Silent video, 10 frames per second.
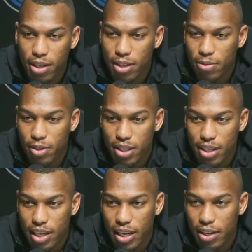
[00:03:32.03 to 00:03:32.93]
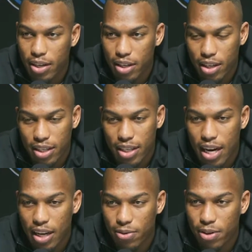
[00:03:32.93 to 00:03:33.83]
We just stay
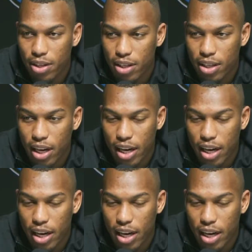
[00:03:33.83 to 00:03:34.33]
solid, really.